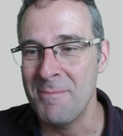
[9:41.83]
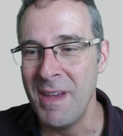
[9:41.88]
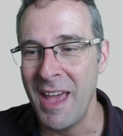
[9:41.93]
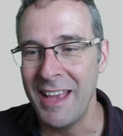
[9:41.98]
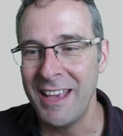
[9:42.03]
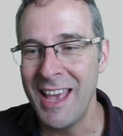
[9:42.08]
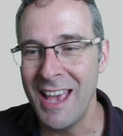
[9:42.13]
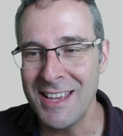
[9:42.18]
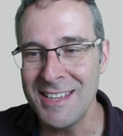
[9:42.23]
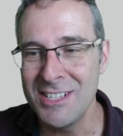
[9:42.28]

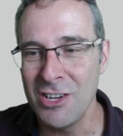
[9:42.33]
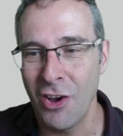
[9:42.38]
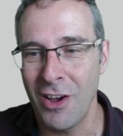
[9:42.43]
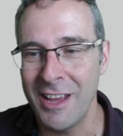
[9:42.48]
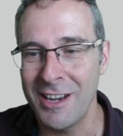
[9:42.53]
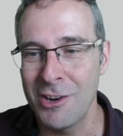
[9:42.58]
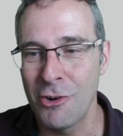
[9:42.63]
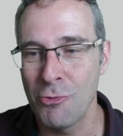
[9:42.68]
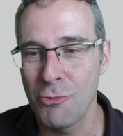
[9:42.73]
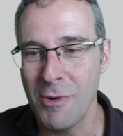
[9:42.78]

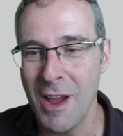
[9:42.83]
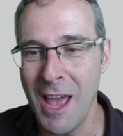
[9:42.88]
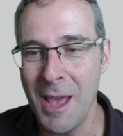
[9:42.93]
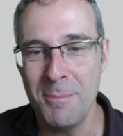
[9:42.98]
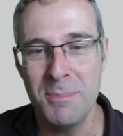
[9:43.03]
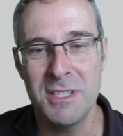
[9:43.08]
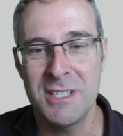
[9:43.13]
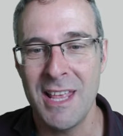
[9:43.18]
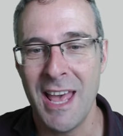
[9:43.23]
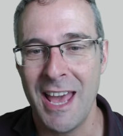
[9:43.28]
Cas9
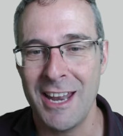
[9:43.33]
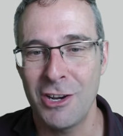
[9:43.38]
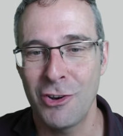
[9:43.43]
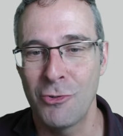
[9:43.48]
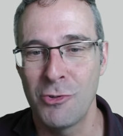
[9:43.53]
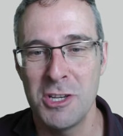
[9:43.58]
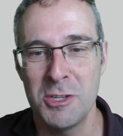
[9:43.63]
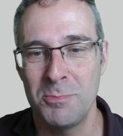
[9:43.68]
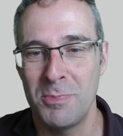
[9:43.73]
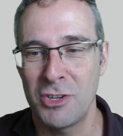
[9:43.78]
grabs that
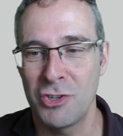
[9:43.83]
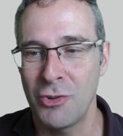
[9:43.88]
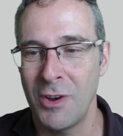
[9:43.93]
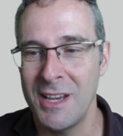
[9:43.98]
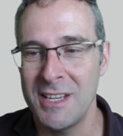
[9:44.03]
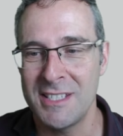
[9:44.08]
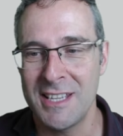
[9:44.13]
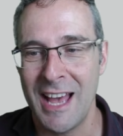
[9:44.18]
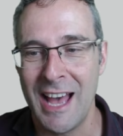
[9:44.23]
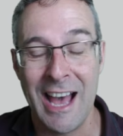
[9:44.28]
CRISPR
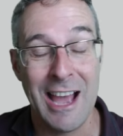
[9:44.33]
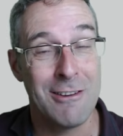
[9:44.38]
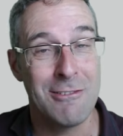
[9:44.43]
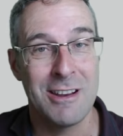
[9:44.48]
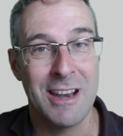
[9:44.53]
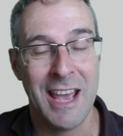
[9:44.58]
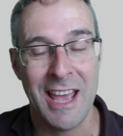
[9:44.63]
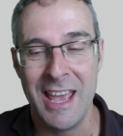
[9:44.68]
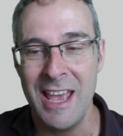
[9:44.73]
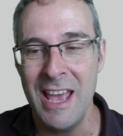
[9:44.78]
tracer
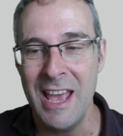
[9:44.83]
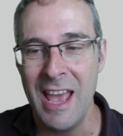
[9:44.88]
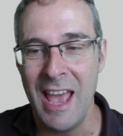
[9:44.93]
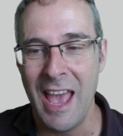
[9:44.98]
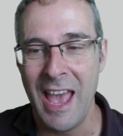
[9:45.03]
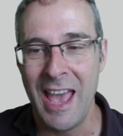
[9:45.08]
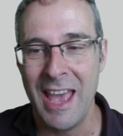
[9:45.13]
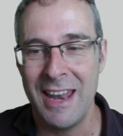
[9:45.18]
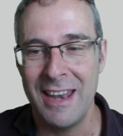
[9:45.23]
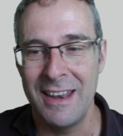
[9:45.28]
RNA
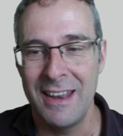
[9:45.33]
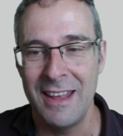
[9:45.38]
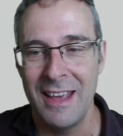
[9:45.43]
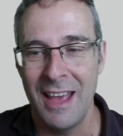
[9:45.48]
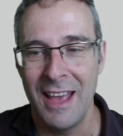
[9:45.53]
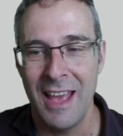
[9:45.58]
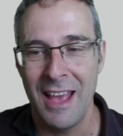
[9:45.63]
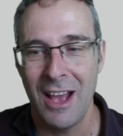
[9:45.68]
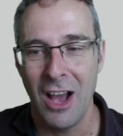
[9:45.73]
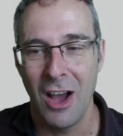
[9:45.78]
and
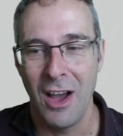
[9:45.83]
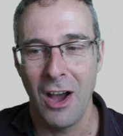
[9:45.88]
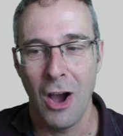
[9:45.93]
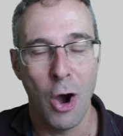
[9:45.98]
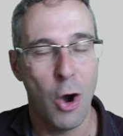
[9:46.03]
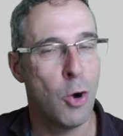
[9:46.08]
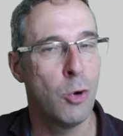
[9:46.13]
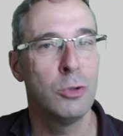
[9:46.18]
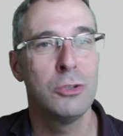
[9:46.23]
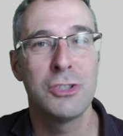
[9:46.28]

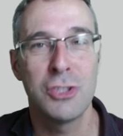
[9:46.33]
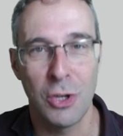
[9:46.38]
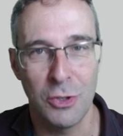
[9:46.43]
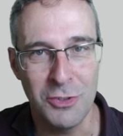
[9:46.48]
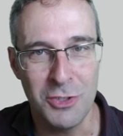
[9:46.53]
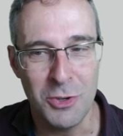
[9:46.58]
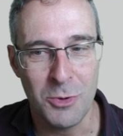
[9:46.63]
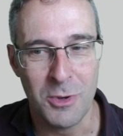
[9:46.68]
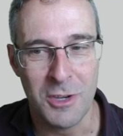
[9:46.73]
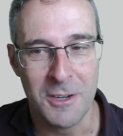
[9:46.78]
holds
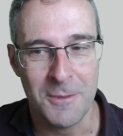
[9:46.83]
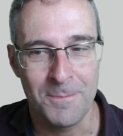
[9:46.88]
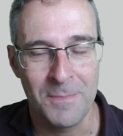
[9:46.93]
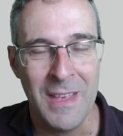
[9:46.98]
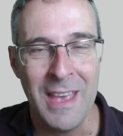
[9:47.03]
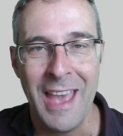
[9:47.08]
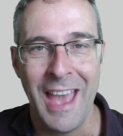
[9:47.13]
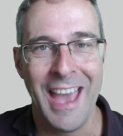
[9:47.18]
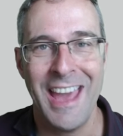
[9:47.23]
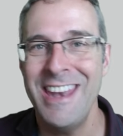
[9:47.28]
onto it.
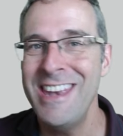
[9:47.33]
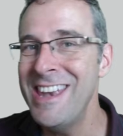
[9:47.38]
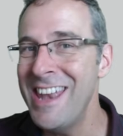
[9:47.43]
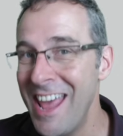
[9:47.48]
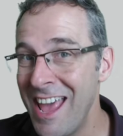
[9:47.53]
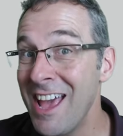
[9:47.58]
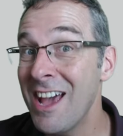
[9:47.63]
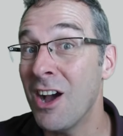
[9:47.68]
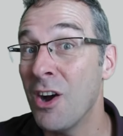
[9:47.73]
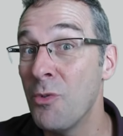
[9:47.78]
And
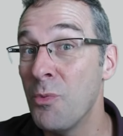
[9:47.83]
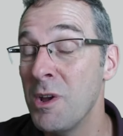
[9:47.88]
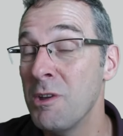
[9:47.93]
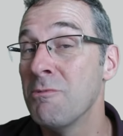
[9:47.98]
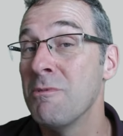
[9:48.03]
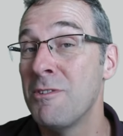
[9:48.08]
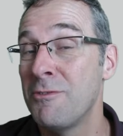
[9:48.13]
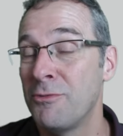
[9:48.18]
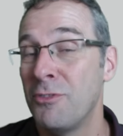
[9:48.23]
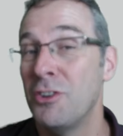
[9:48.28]
now we
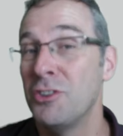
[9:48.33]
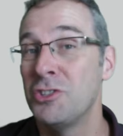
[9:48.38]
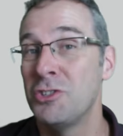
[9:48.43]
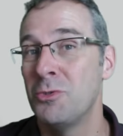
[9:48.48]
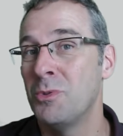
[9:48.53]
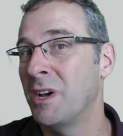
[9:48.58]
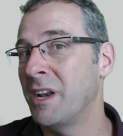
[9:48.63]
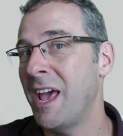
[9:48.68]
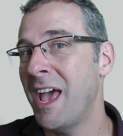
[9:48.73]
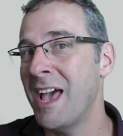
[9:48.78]
refer to
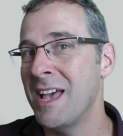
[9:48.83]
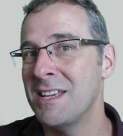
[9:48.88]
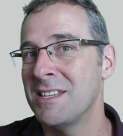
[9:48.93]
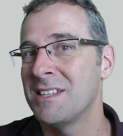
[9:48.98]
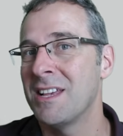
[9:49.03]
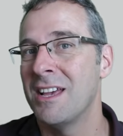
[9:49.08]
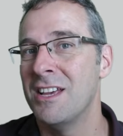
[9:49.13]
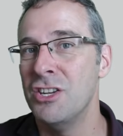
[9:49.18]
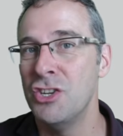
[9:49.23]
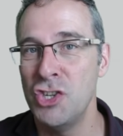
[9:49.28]
it as
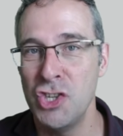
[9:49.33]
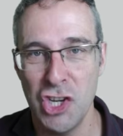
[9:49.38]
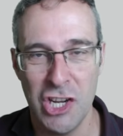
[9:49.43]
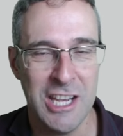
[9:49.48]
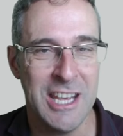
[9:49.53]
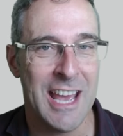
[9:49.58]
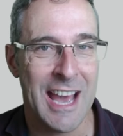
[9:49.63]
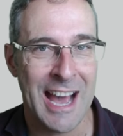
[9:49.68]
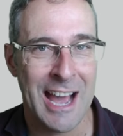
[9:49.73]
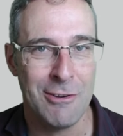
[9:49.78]

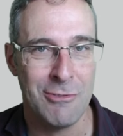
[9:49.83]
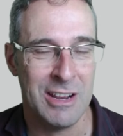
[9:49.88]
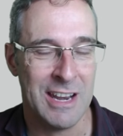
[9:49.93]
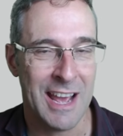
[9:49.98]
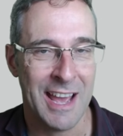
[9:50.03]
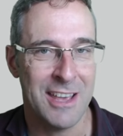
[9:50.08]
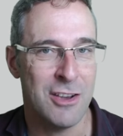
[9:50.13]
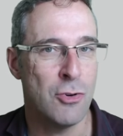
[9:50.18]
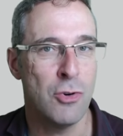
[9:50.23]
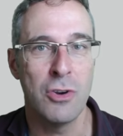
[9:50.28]

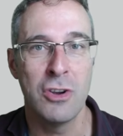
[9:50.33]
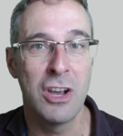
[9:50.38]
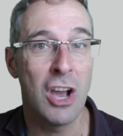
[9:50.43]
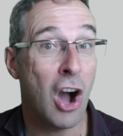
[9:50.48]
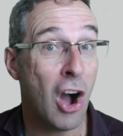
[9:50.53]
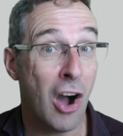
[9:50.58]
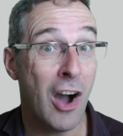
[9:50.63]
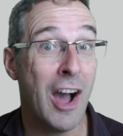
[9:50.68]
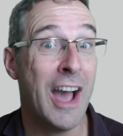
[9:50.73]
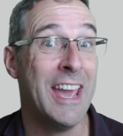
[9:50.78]
gRNA, or
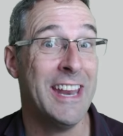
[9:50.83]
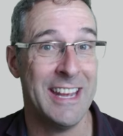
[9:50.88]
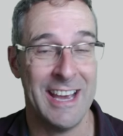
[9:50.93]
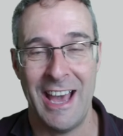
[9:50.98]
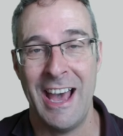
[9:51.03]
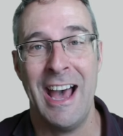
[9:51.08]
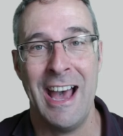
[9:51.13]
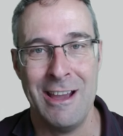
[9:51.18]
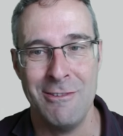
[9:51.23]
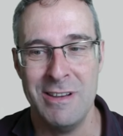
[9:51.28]
guide
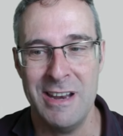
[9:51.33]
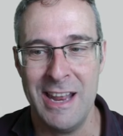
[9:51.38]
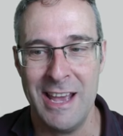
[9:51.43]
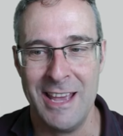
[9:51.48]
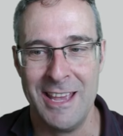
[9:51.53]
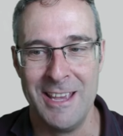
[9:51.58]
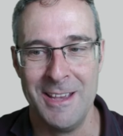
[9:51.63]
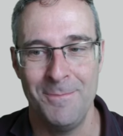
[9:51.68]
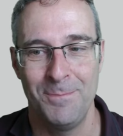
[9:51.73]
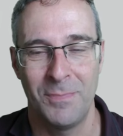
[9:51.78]
RNA.
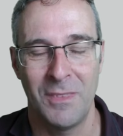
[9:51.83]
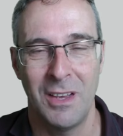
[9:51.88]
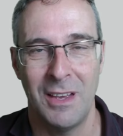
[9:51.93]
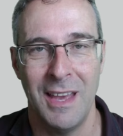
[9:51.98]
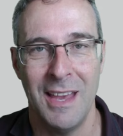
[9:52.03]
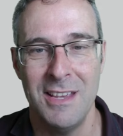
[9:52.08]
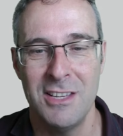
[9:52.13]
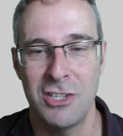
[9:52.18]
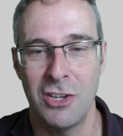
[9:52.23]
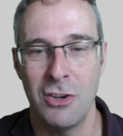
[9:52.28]

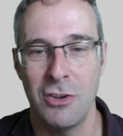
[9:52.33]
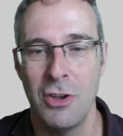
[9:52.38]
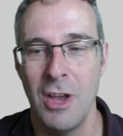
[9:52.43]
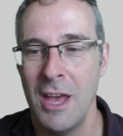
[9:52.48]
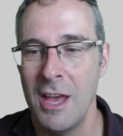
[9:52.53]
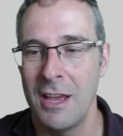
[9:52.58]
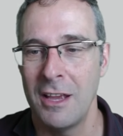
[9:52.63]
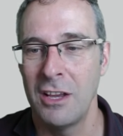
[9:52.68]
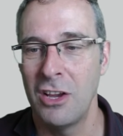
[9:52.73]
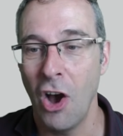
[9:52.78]
Okay, so
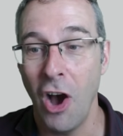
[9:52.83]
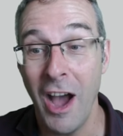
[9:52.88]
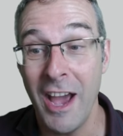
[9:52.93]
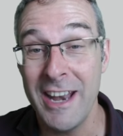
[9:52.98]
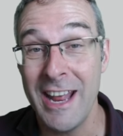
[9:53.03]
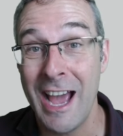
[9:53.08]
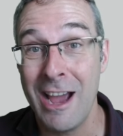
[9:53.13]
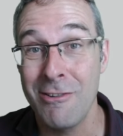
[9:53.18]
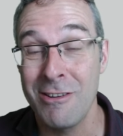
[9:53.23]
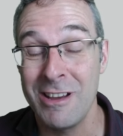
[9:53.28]
guide
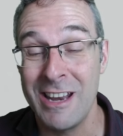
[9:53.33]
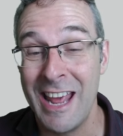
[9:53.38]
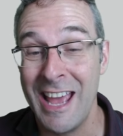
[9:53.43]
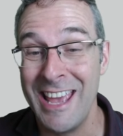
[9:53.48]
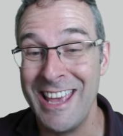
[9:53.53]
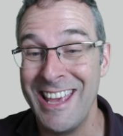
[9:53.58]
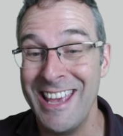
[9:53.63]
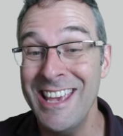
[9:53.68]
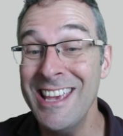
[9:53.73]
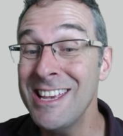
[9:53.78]
RNA
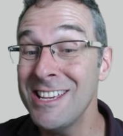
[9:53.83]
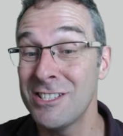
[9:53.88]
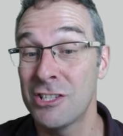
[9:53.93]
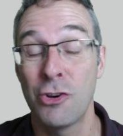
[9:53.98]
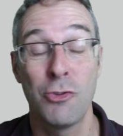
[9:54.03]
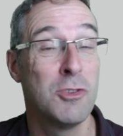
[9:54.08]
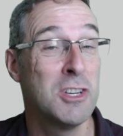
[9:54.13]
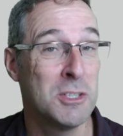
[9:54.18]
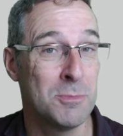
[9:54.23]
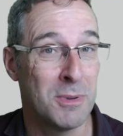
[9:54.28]
is
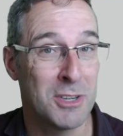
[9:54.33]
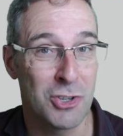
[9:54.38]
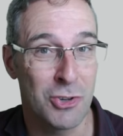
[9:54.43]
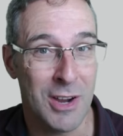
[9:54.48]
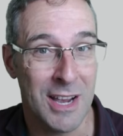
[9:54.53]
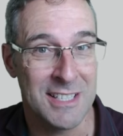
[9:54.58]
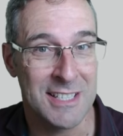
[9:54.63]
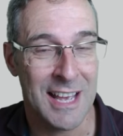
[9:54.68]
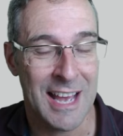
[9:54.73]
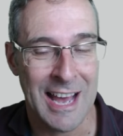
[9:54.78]
CRISPR
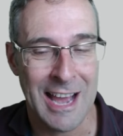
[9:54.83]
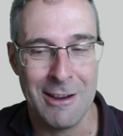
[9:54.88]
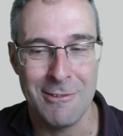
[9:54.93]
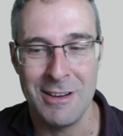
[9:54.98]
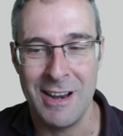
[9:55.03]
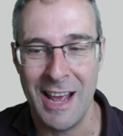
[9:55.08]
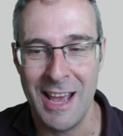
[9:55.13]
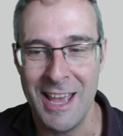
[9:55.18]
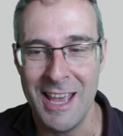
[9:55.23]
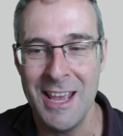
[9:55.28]
tracer
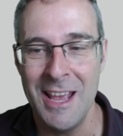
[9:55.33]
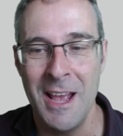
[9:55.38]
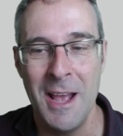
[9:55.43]
RNA